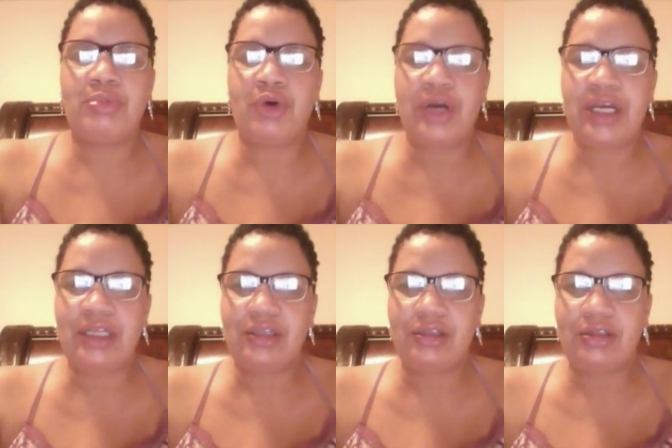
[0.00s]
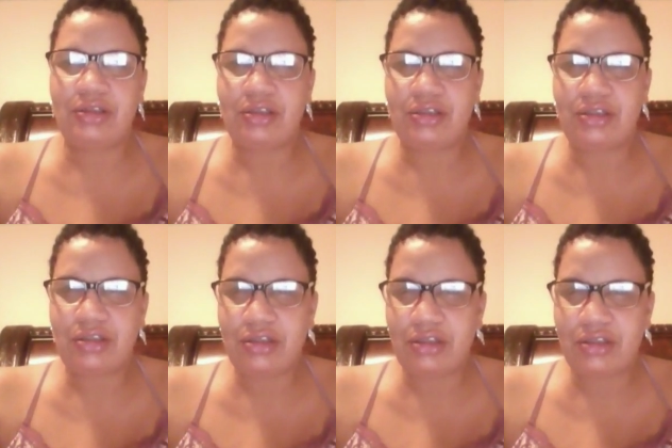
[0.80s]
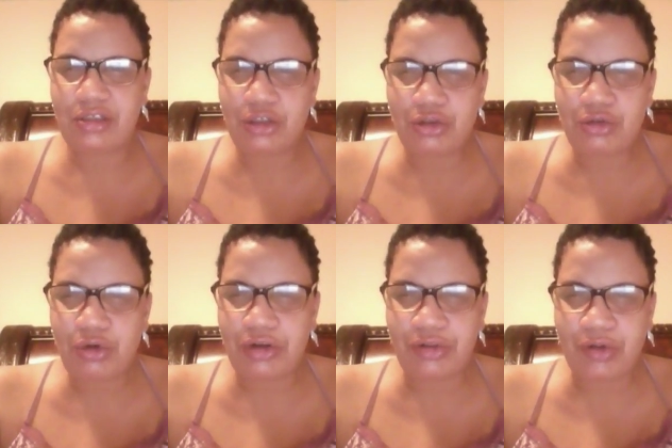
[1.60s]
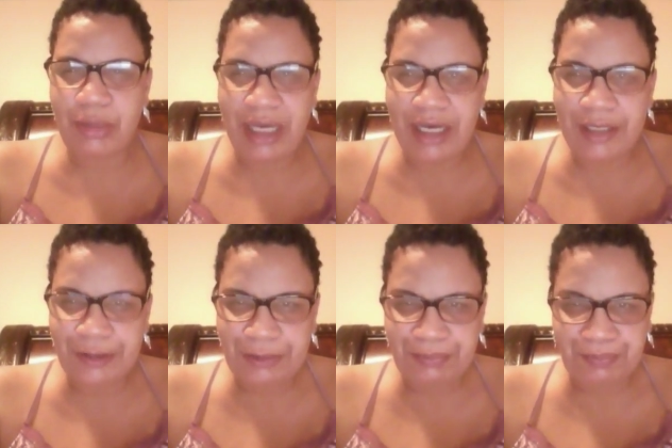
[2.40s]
point two or three pounds.